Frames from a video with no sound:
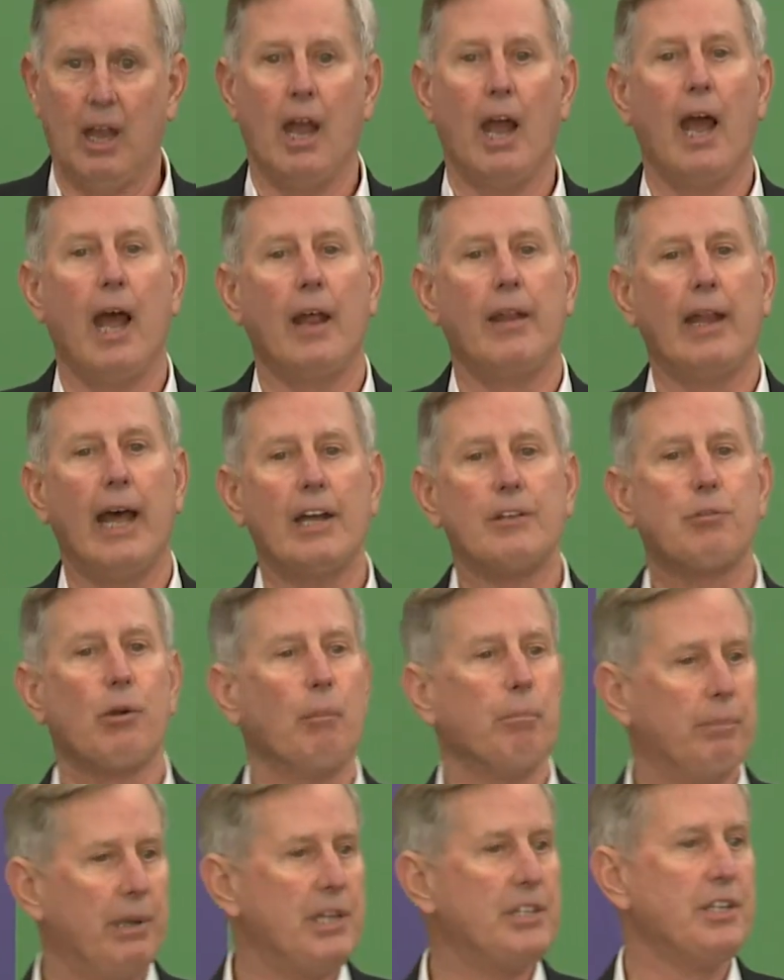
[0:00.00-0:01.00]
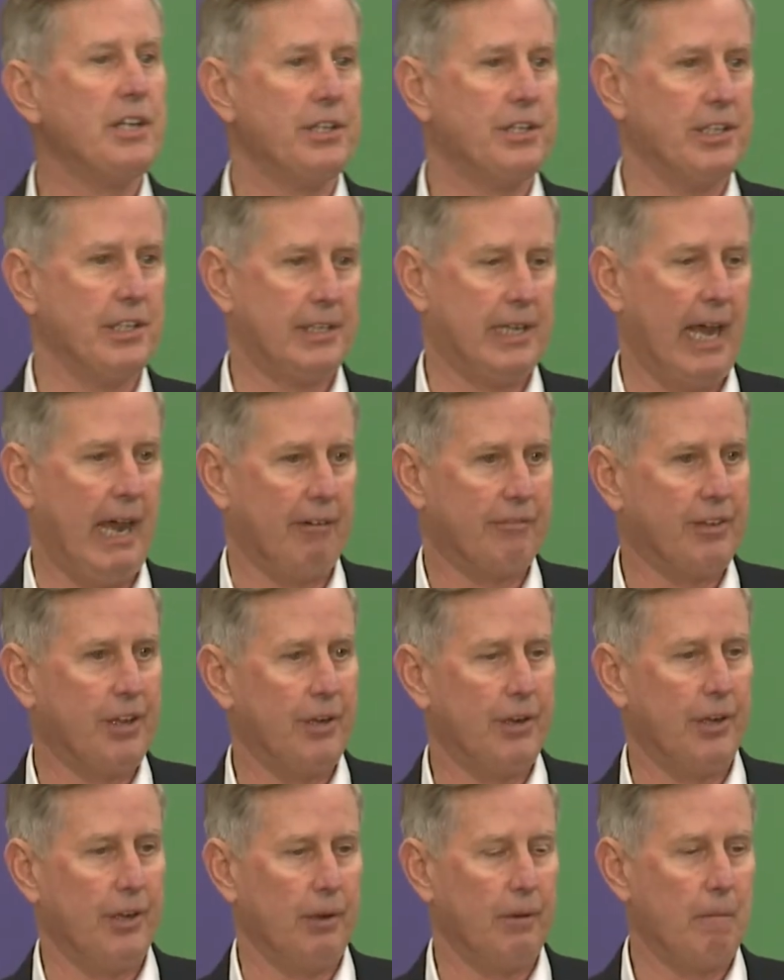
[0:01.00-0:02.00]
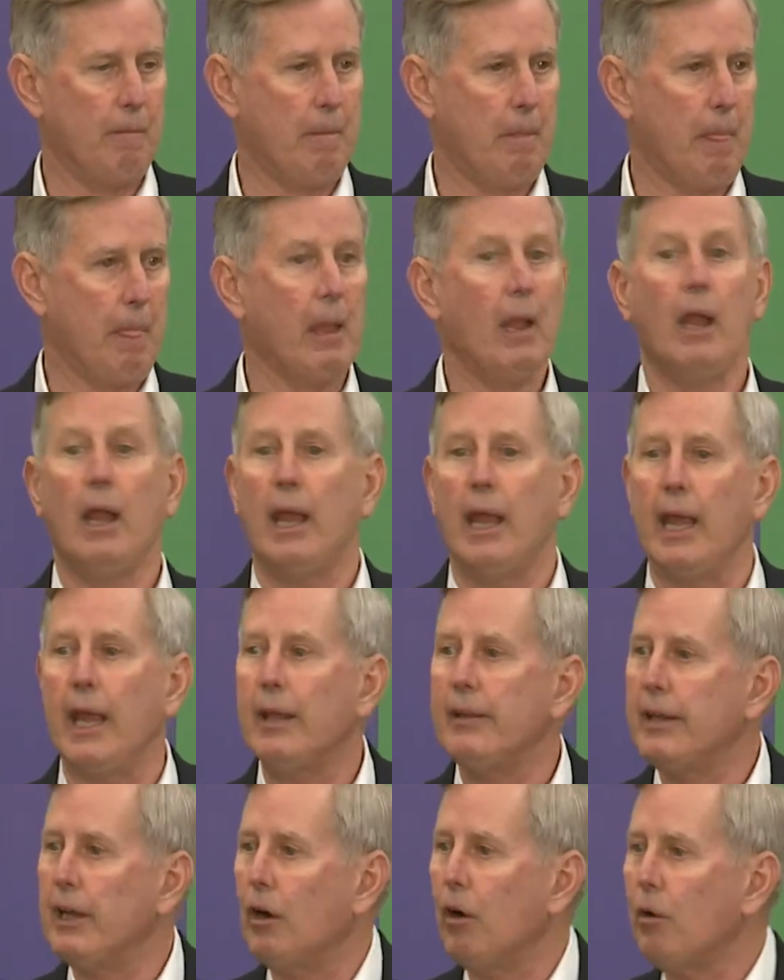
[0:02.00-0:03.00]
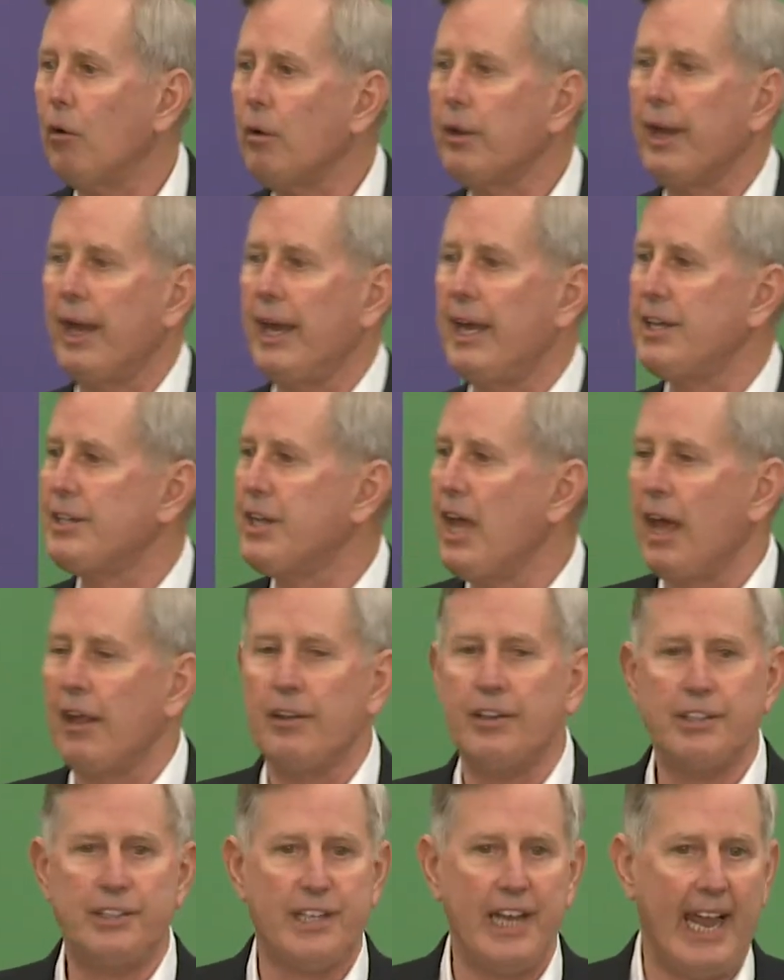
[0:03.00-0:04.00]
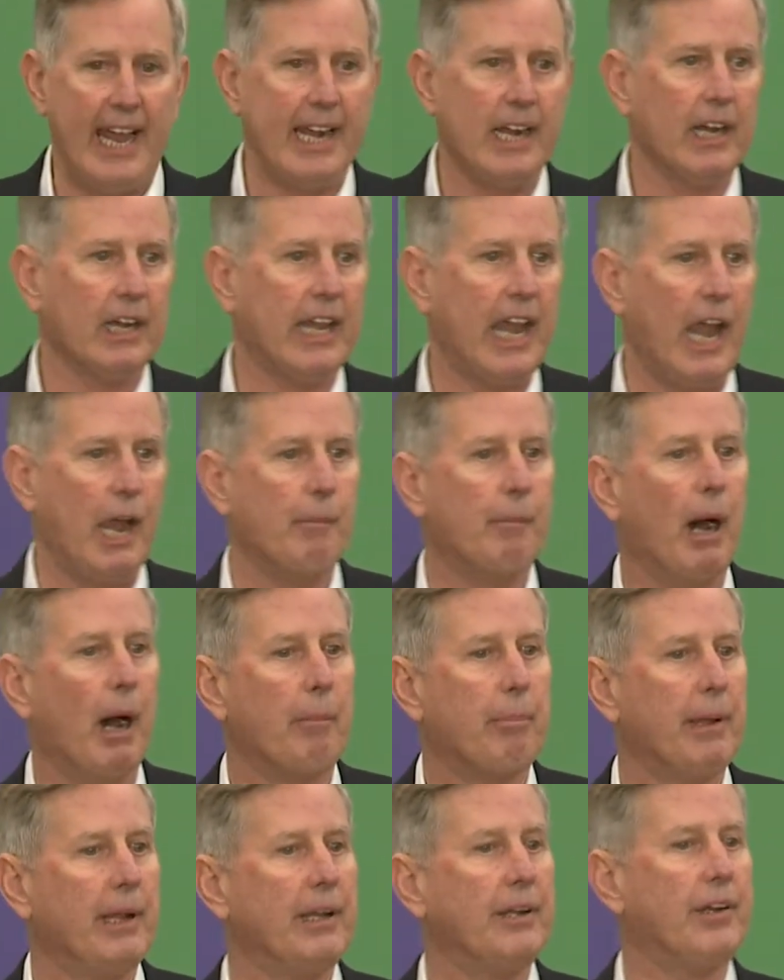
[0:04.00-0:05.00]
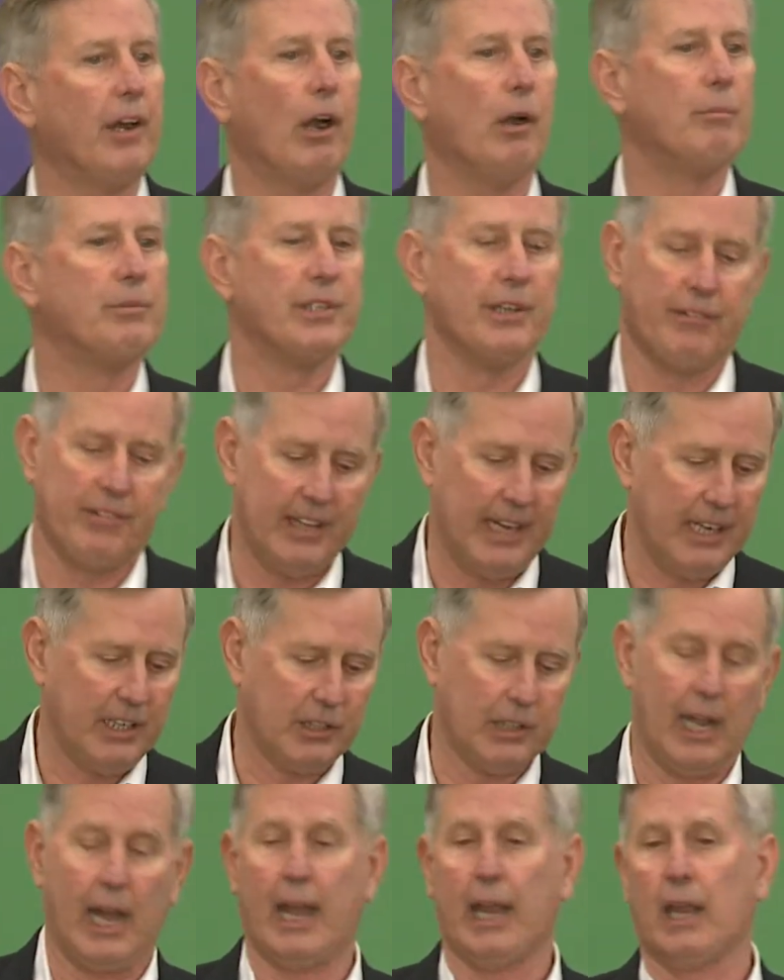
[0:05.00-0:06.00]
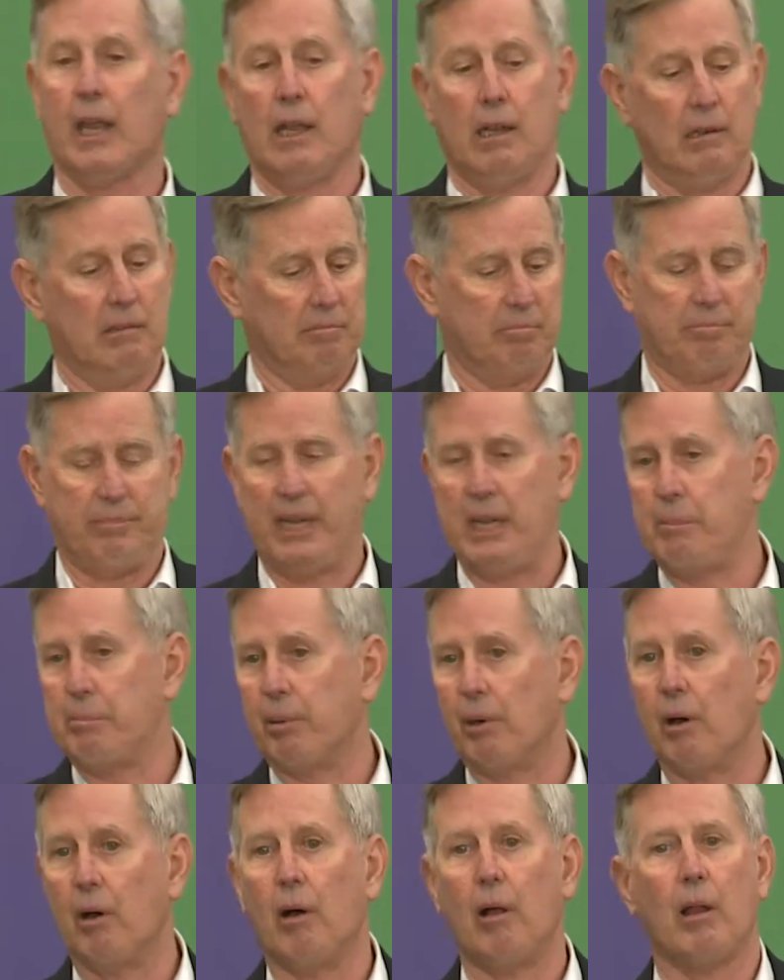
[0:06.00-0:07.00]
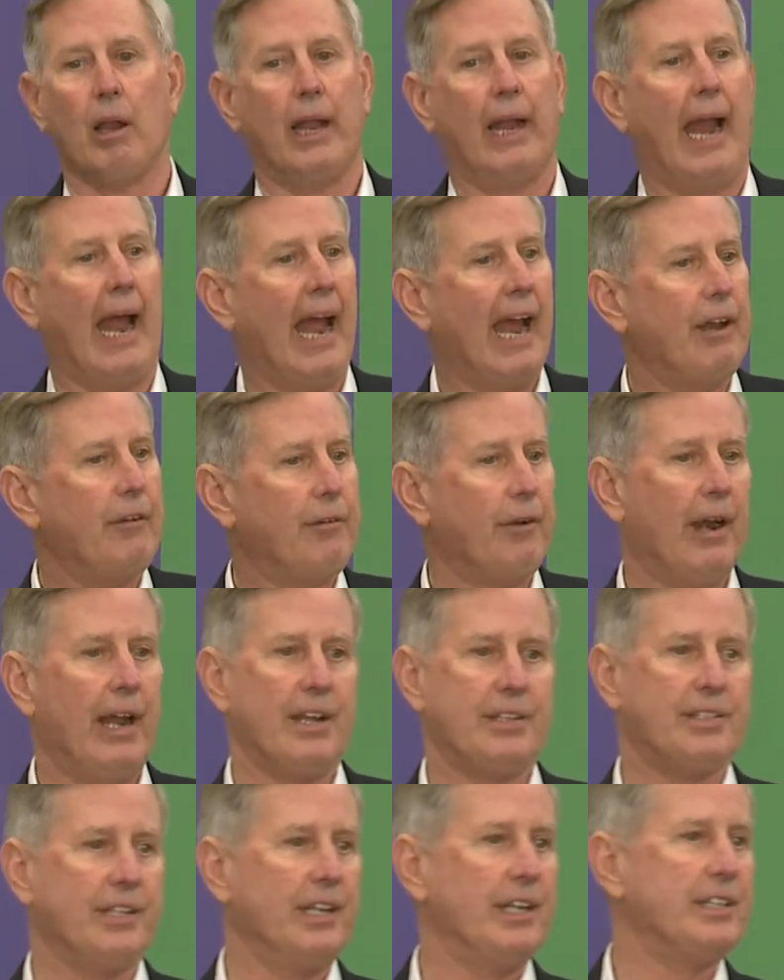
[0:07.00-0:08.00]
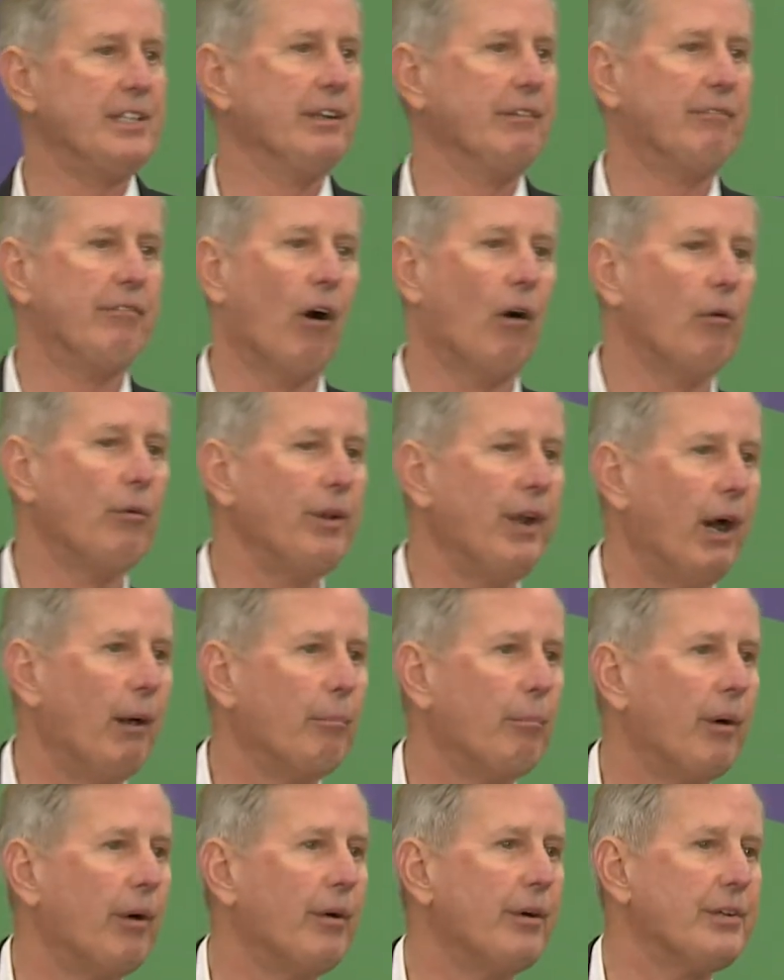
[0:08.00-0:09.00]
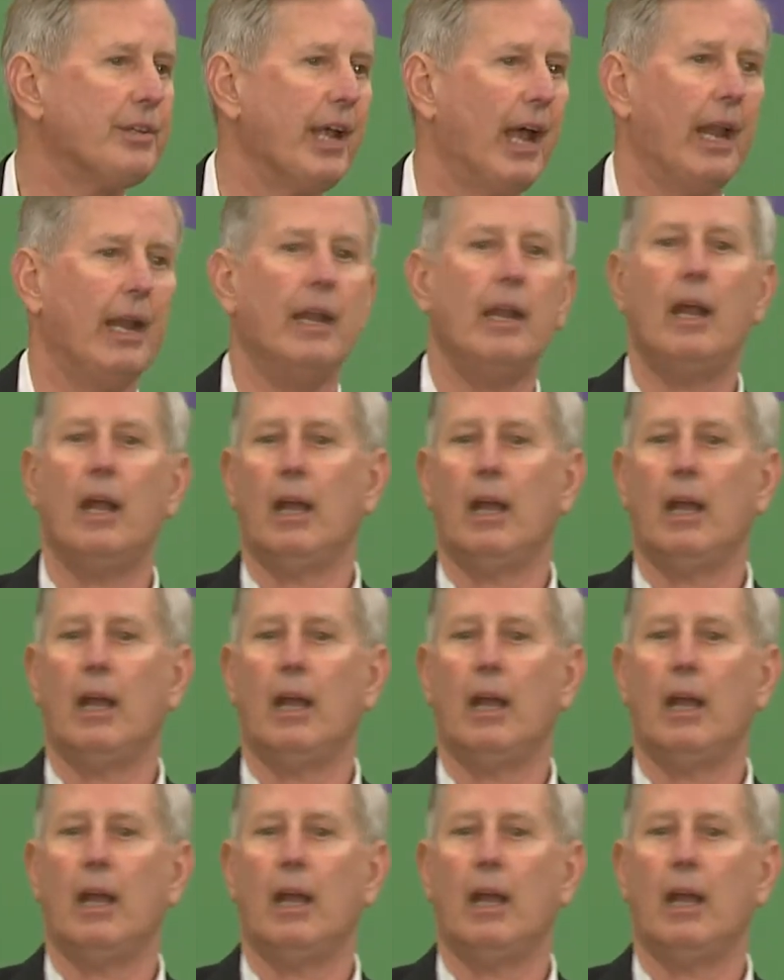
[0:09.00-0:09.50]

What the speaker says: And that's what businesses have to do. In the old days, data came up in terms of things like people and addresses and phone numbers and